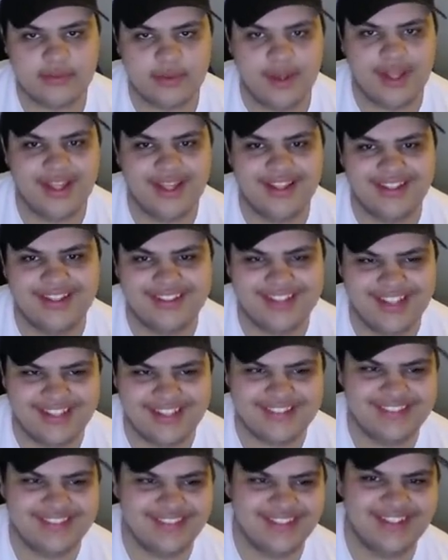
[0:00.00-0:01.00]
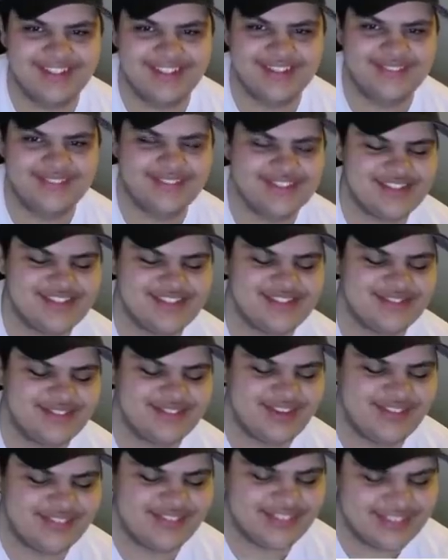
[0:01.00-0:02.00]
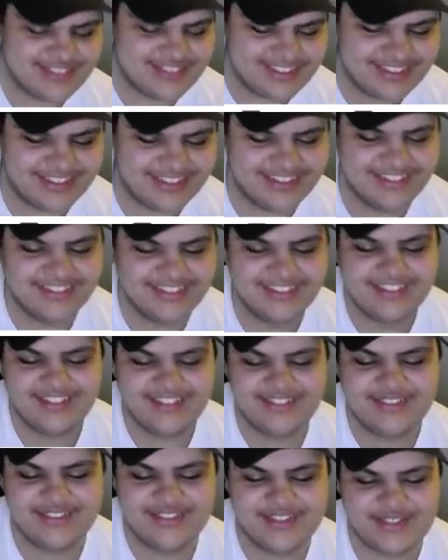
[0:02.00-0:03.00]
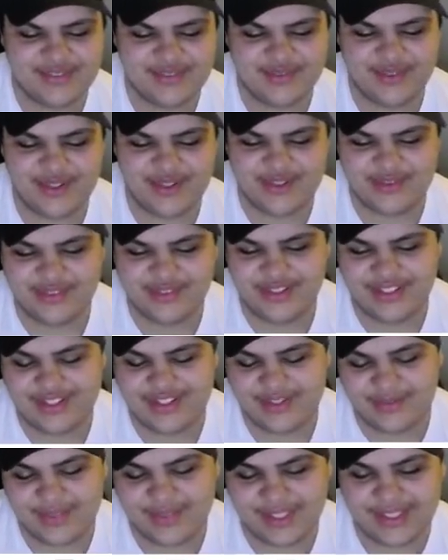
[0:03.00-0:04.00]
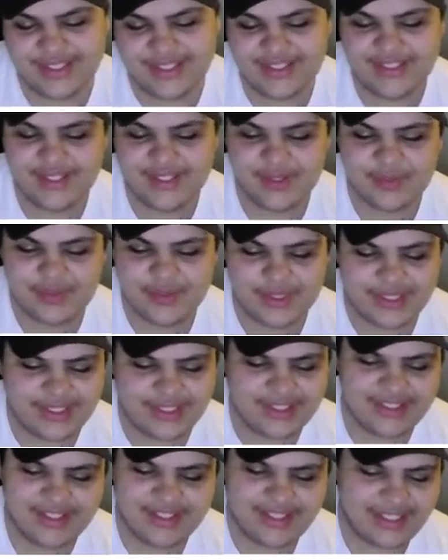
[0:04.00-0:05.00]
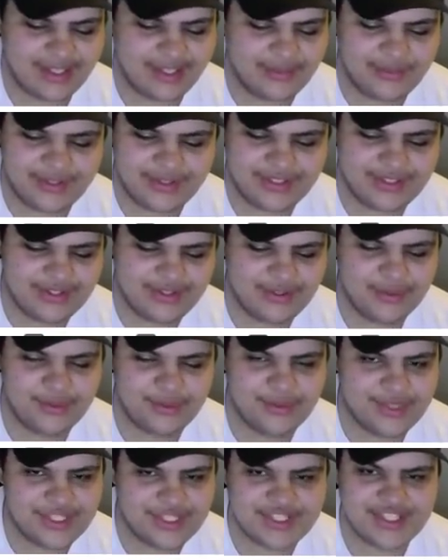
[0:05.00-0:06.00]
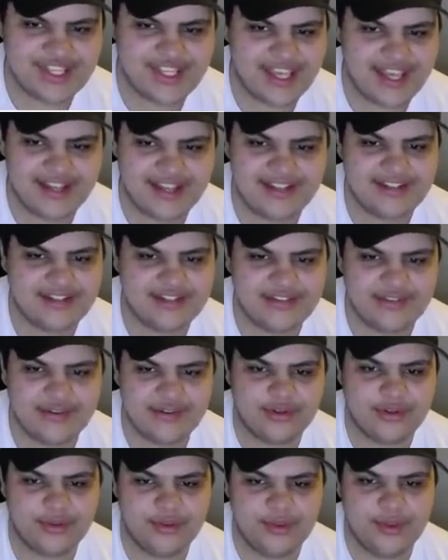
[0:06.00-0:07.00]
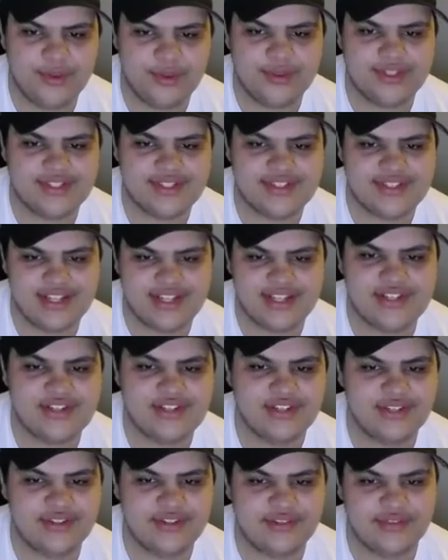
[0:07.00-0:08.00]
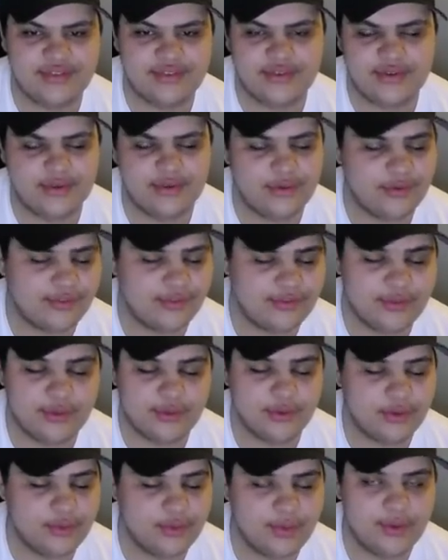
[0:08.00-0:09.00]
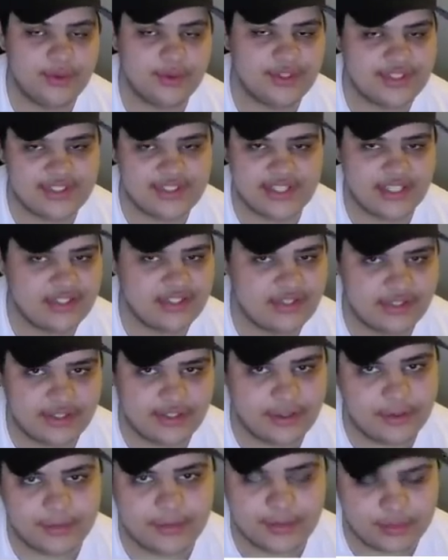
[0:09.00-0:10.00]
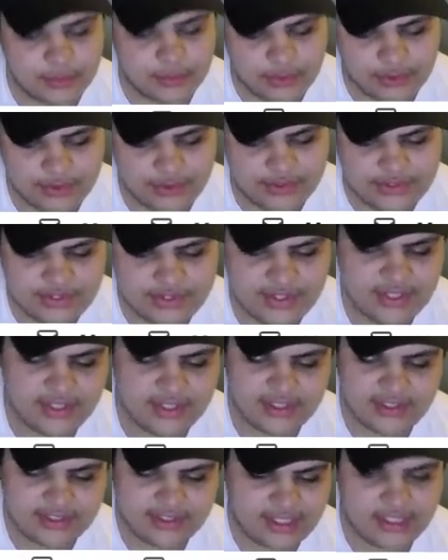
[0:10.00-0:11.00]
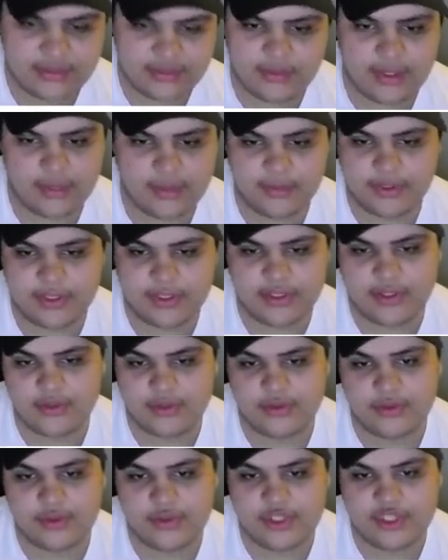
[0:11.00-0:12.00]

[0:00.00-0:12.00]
what, that's literally what she's referencing, which is pretty funny to me. But I want to know which candidates are quote essentially for or for quote essentially open borders. That's what I want to know who